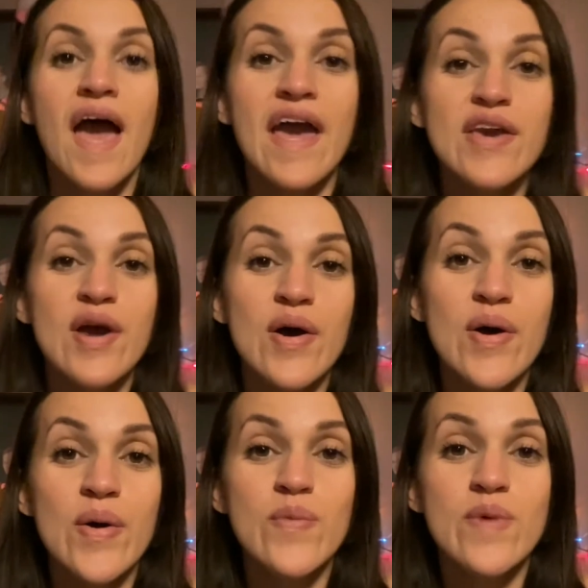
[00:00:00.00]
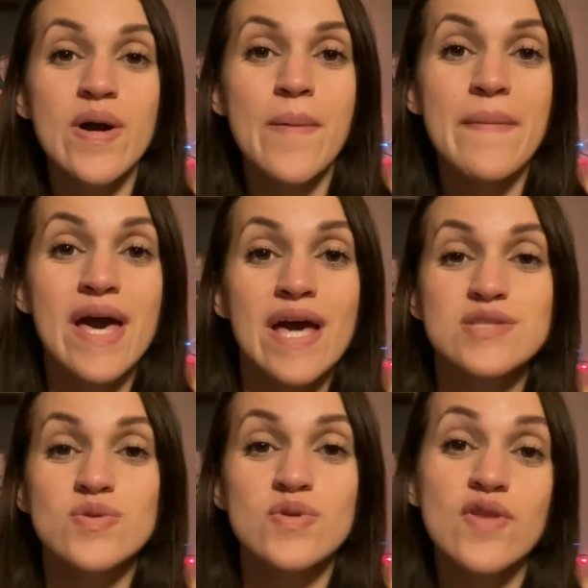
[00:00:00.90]
Hey y'all, welcome back
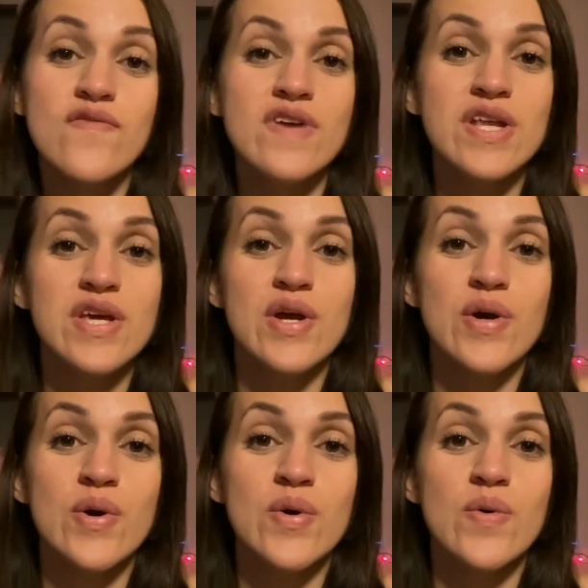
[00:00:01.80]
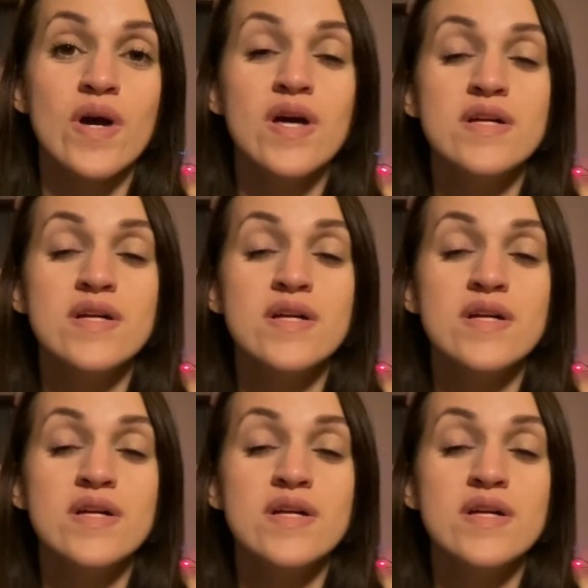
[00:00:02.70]
to another video.